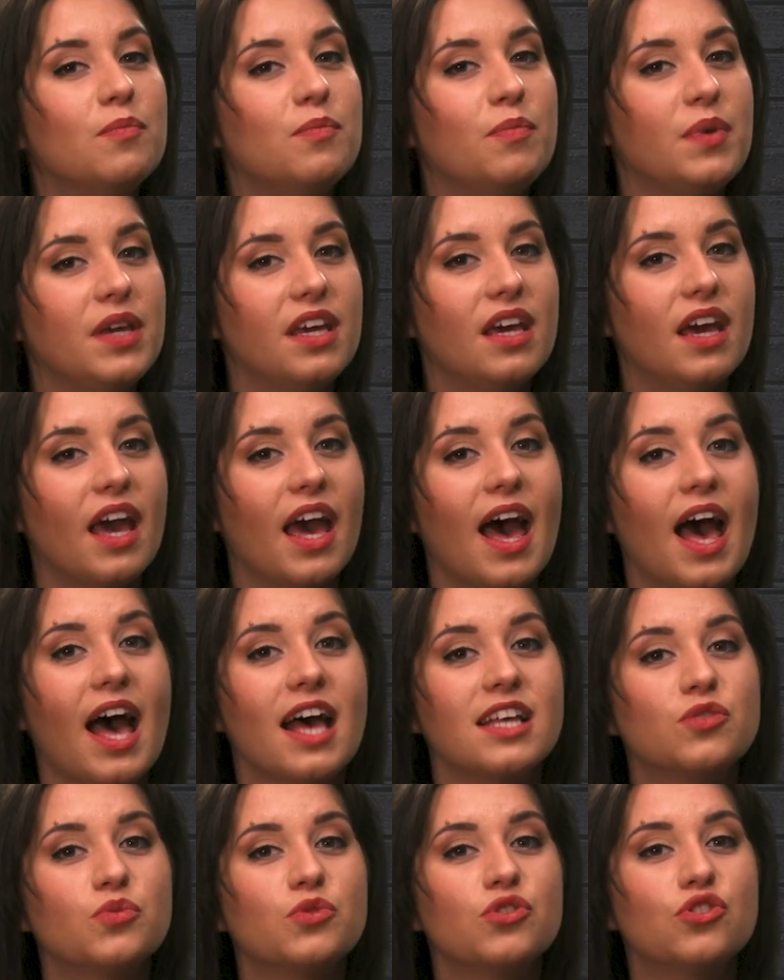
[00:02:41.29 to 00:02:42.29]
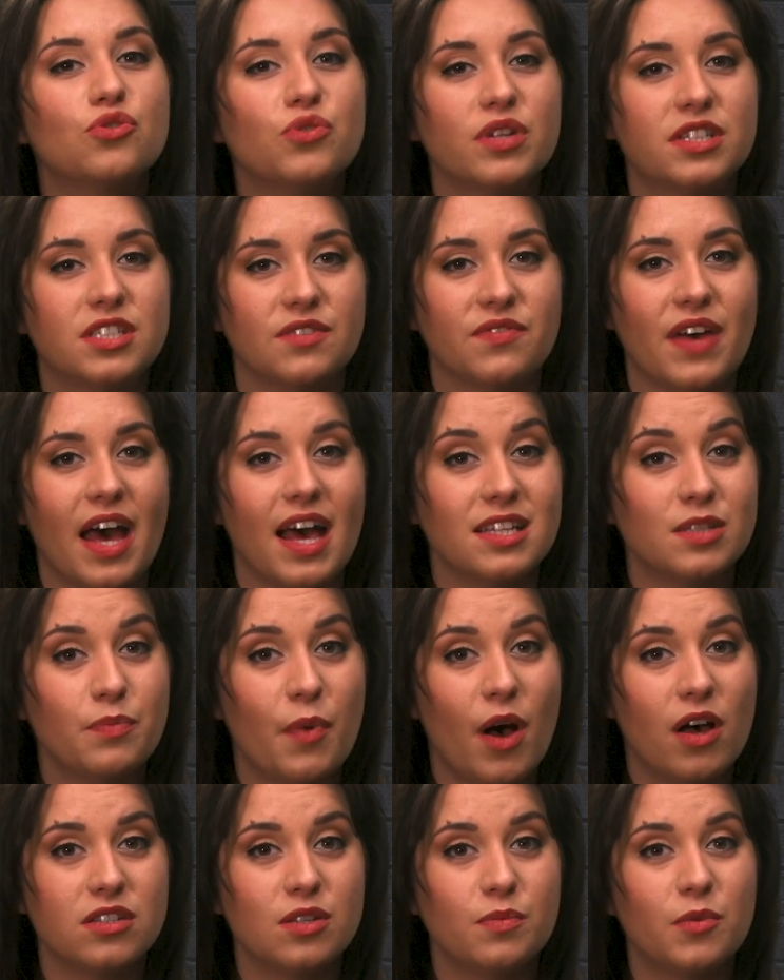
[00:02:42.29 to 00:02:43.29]
Be as restrictive as
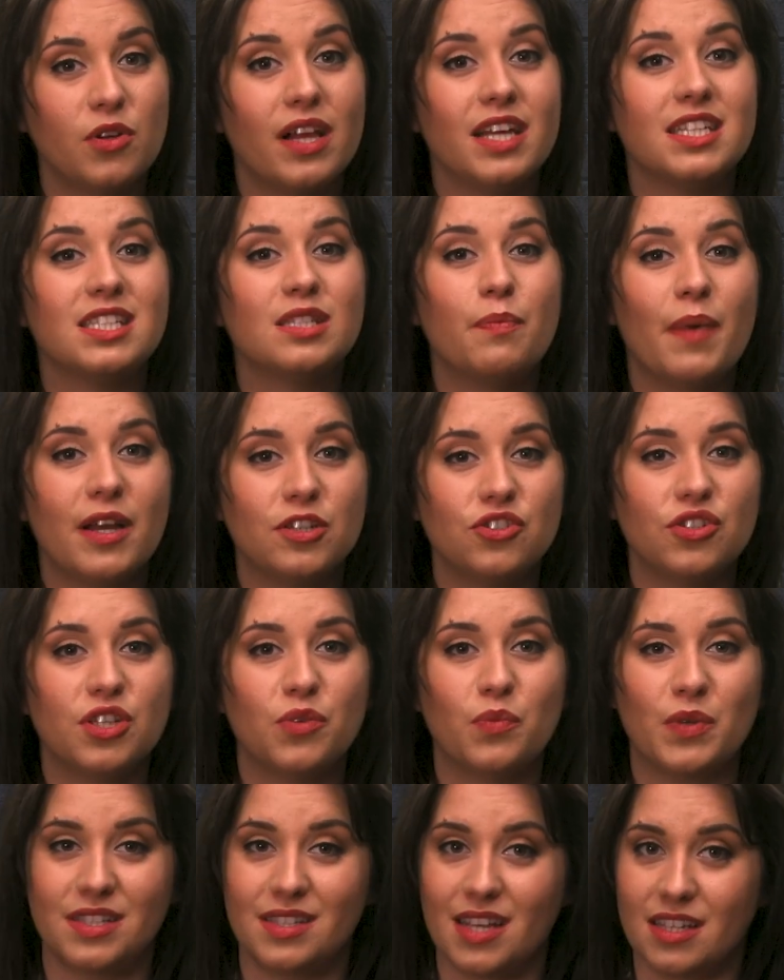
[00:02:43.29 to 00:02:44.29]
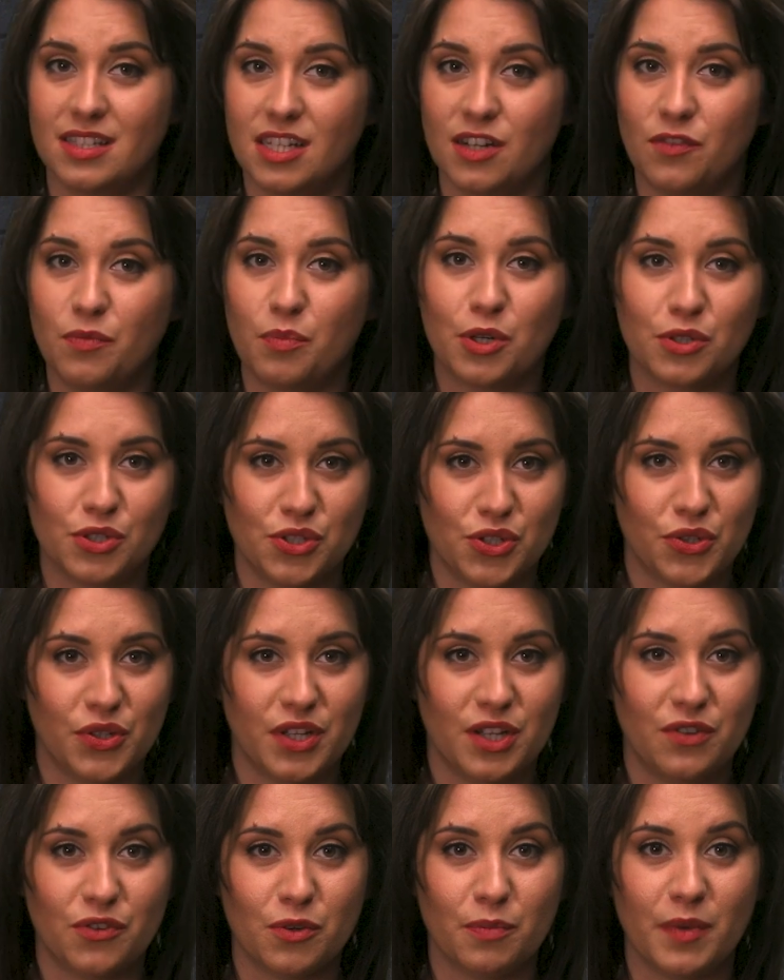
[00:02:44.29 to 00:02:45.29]
possible, especially when sensitive personal
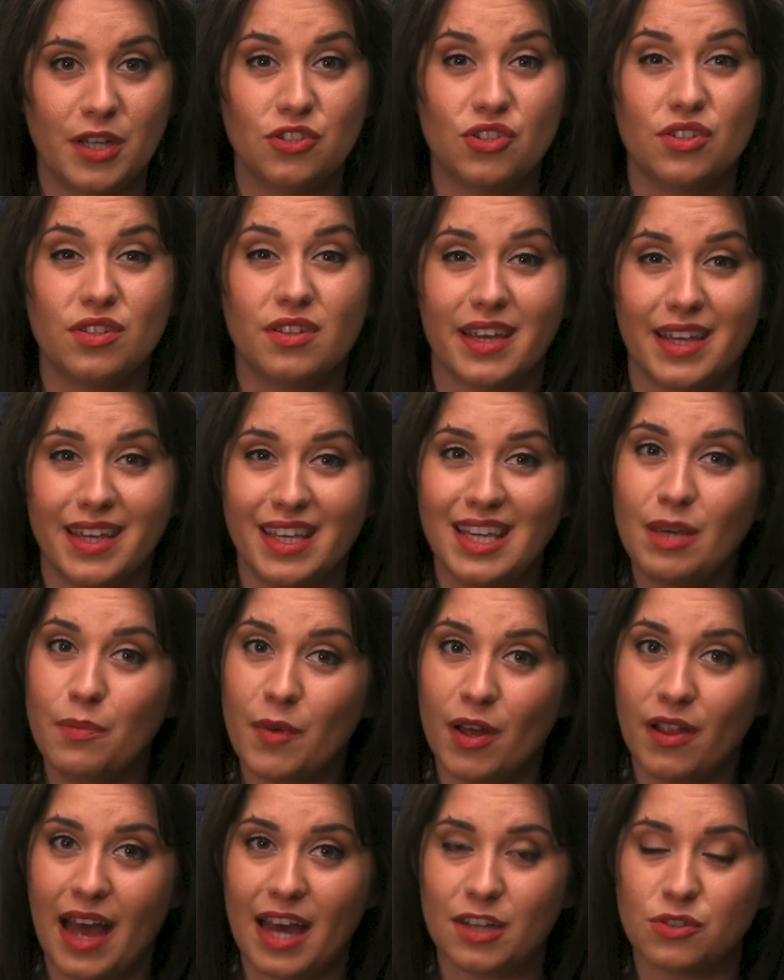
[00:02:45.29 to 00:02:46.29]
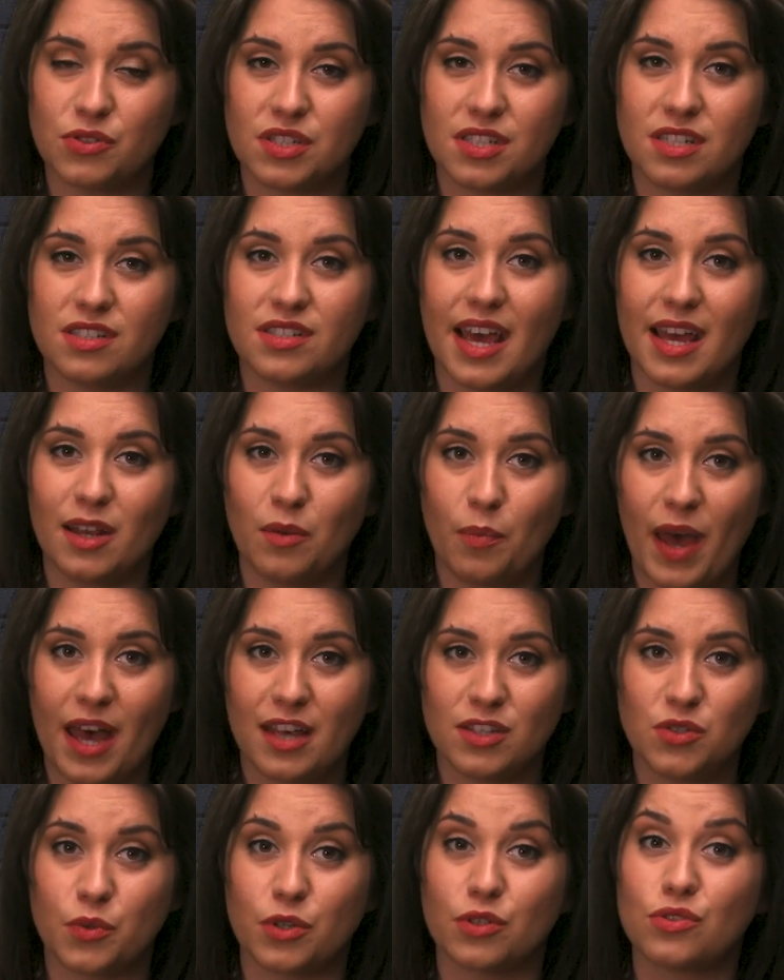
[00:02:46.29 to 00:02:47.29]
information like email addresses and
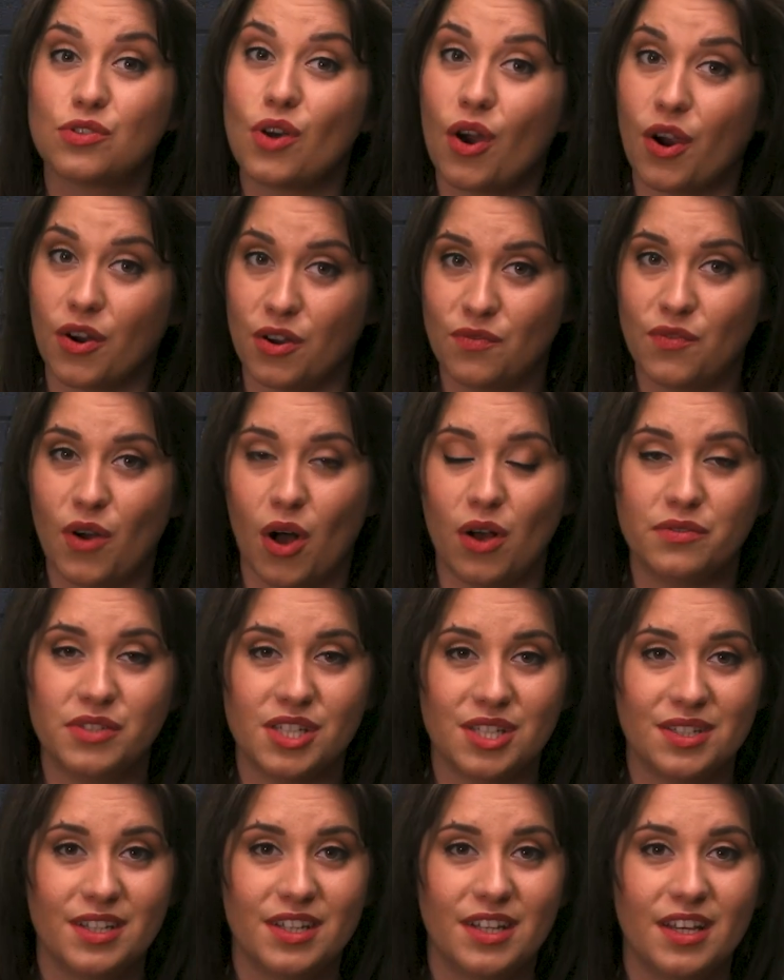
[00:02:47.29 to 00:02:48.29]
passwords are involved.